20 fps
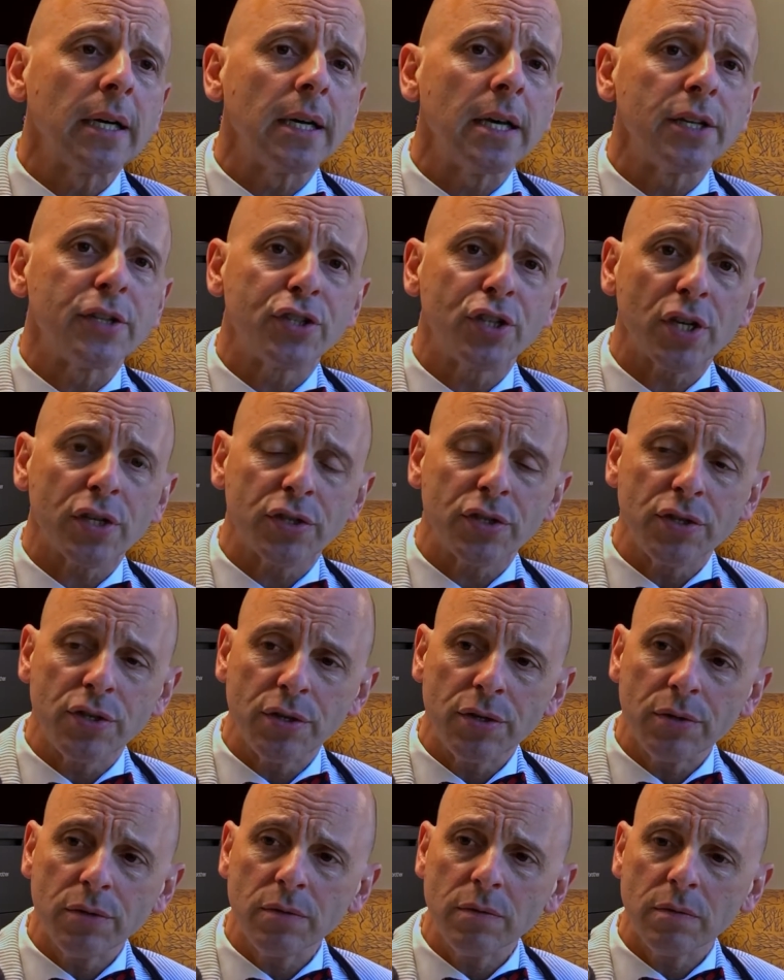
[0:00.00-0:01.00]
It's just
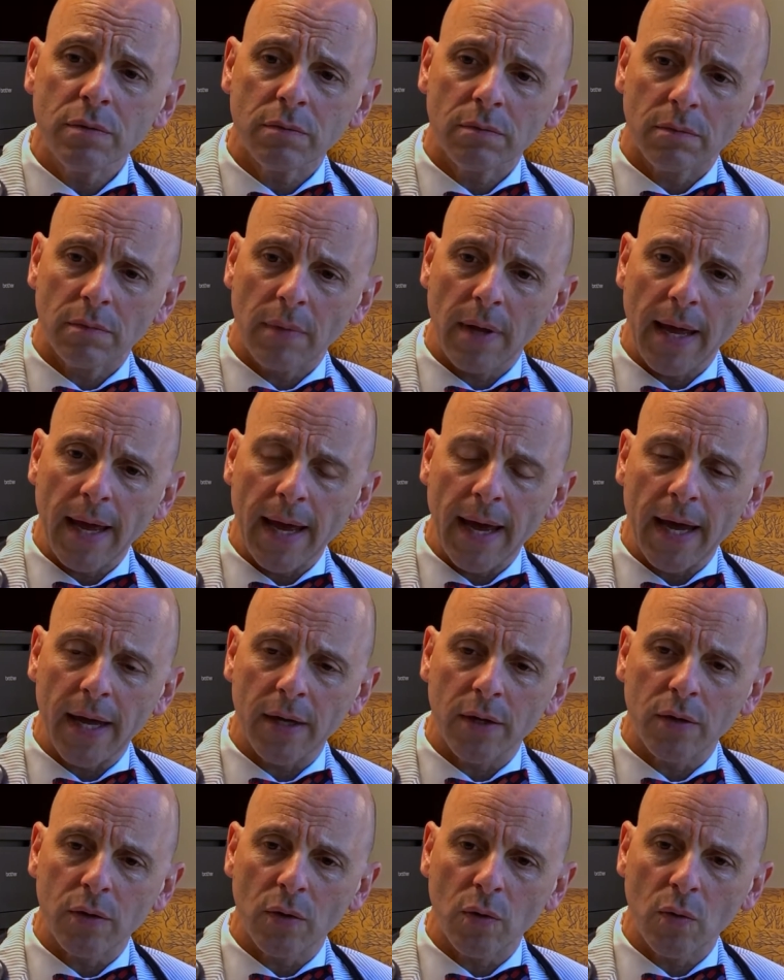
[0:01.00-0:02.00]
you
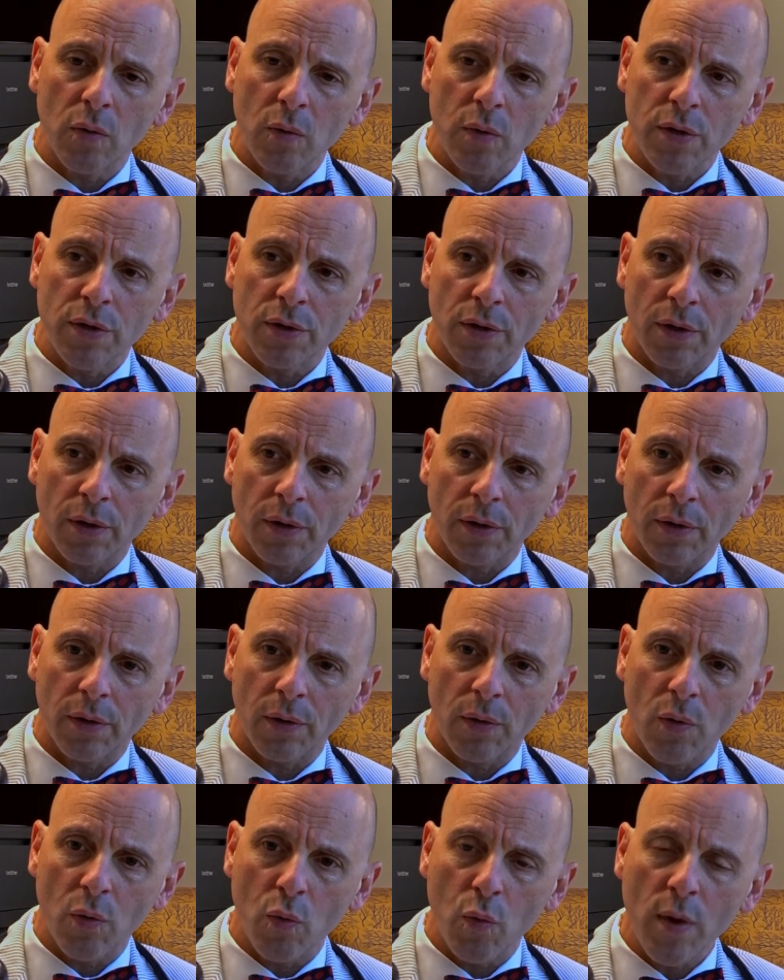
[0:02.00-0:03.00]
and
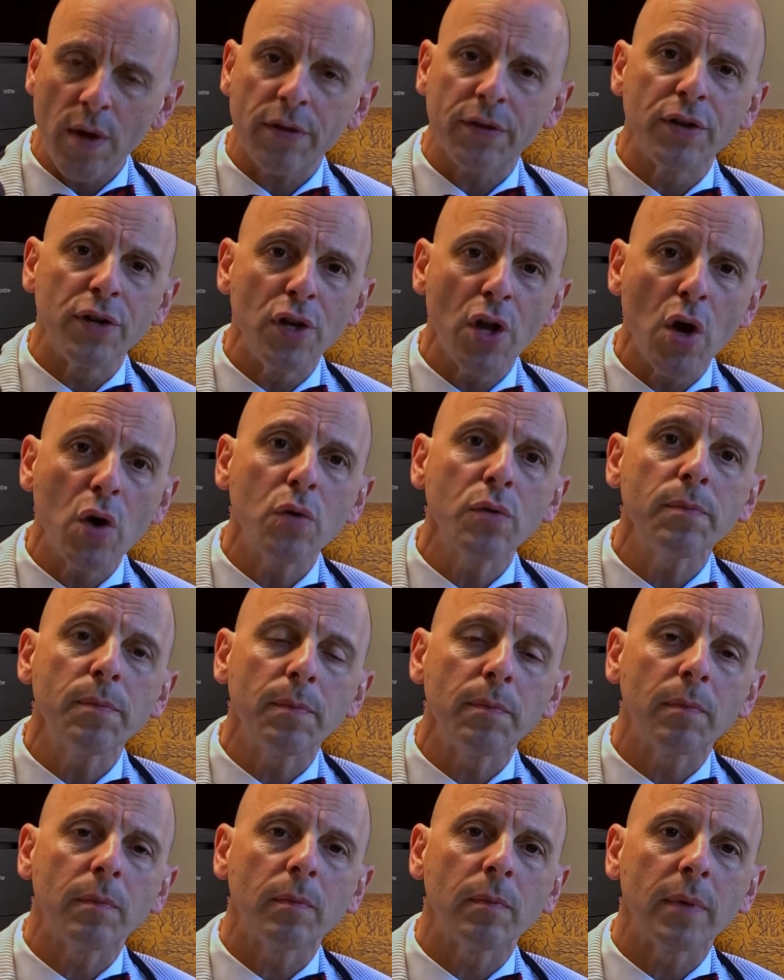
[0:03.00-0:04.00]
you're with known
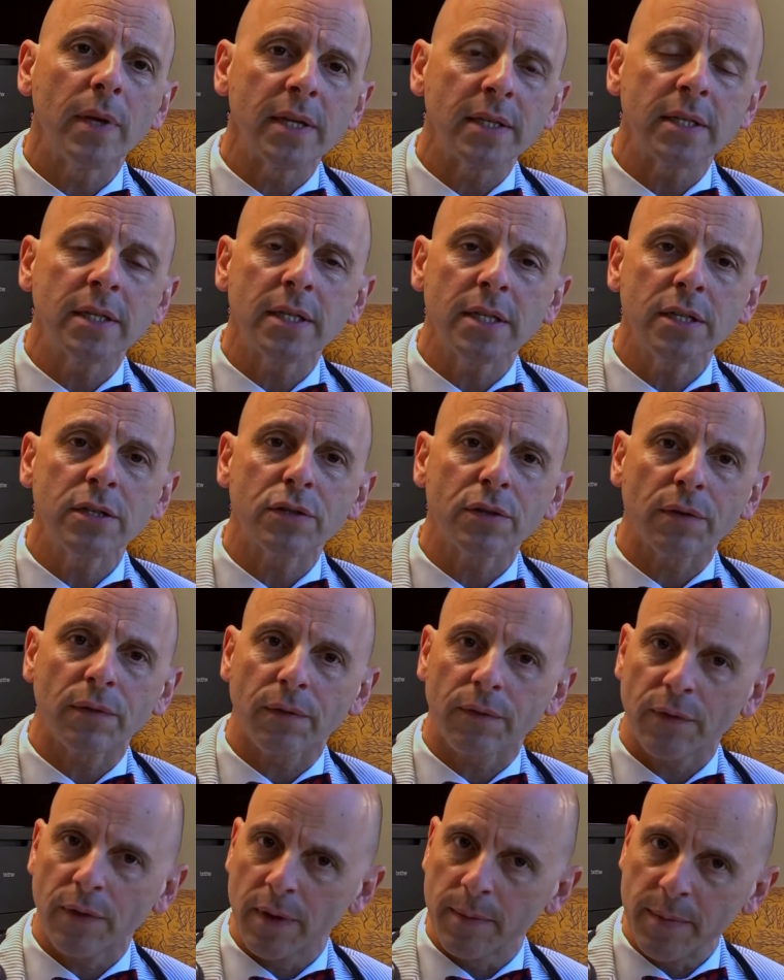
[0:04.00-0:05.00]
entities, your
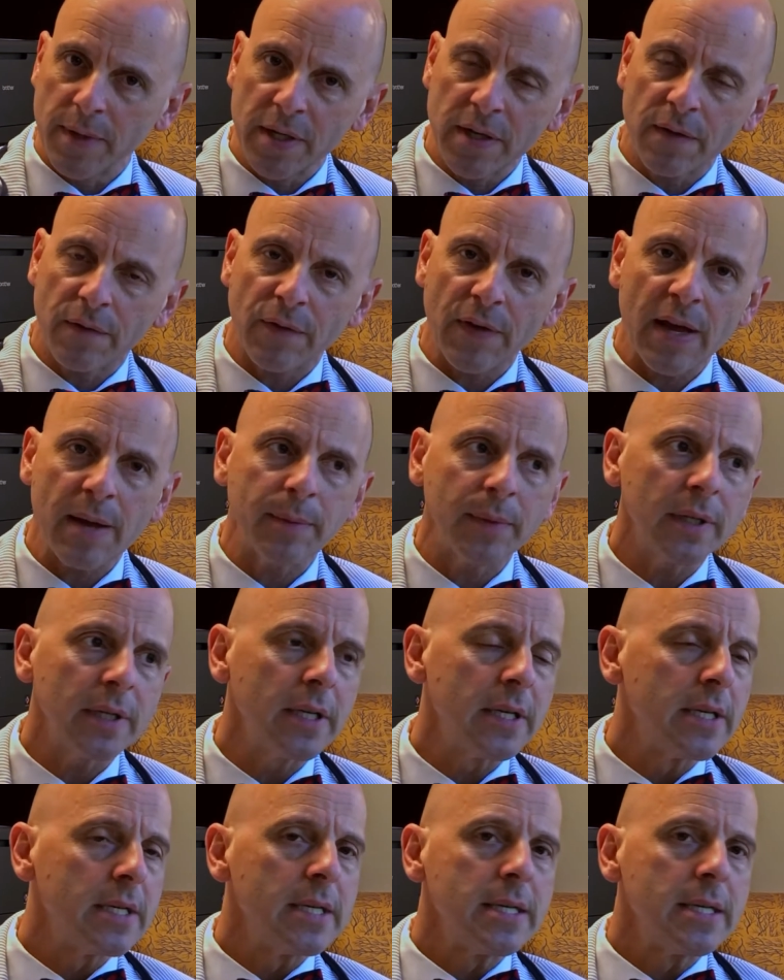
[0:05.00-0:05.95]
immediate family.